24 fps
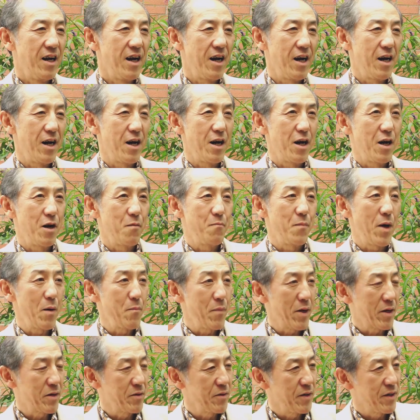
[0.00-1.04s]
My
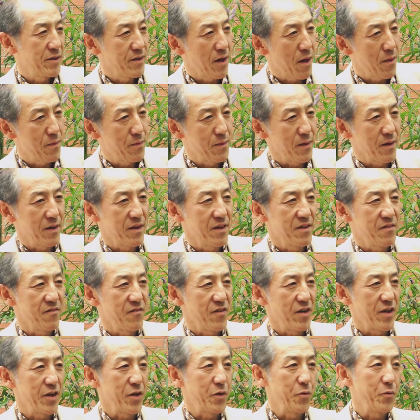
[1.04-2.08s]
background, I think, is
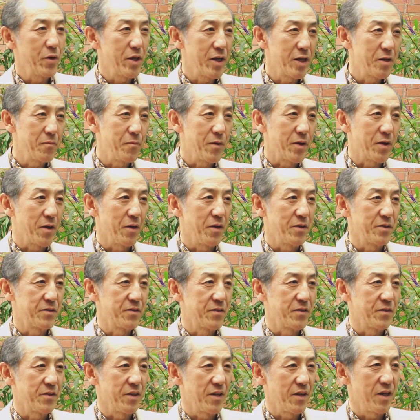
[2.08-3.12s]
very unique
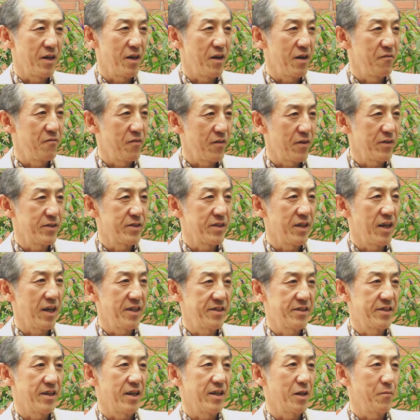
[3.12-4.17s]
because first I
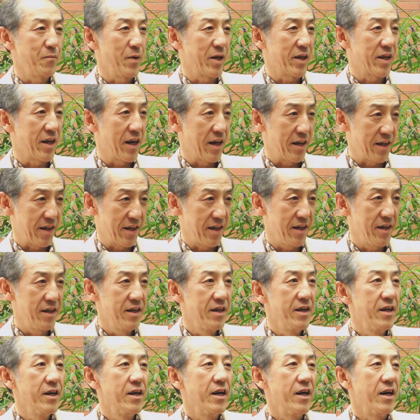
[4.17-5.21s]
started my career
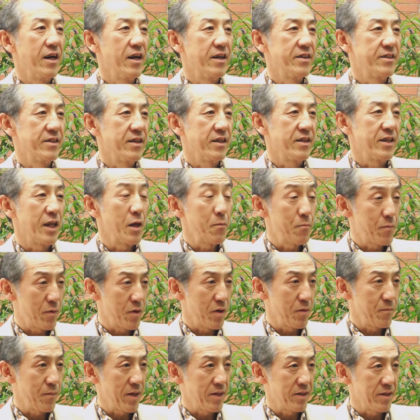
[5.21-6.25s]
as an
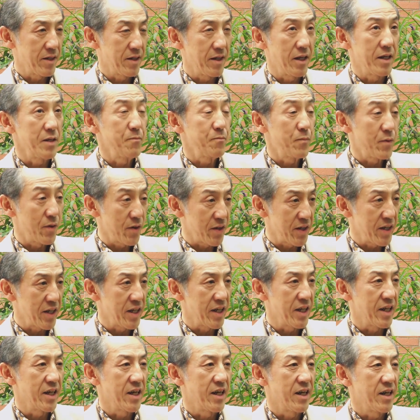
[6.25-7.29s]

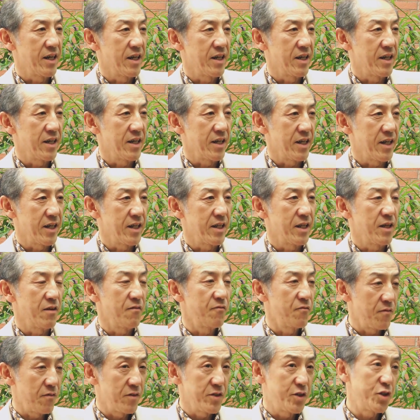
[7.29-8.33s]
employee in a
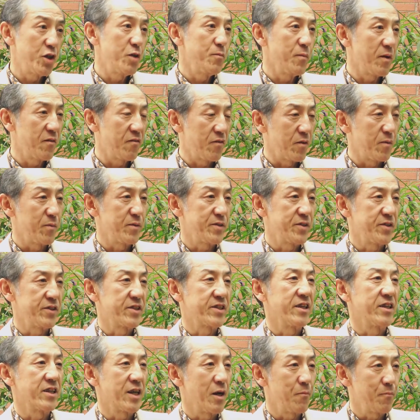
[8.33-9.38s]
German
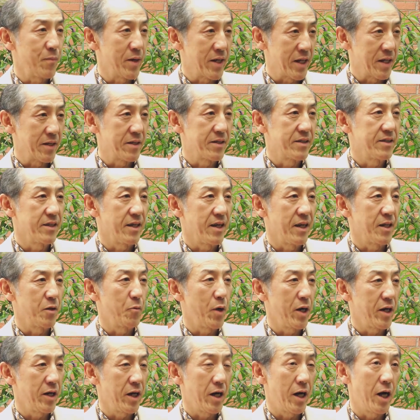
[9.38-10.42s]
pharmaceutical company, and
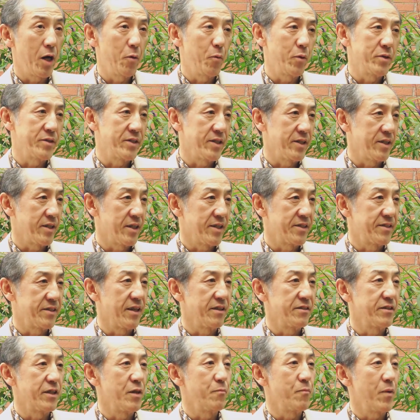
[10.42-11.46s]
while I was in the
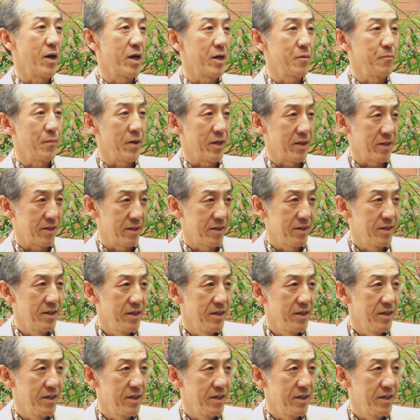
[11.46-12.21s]
sales department.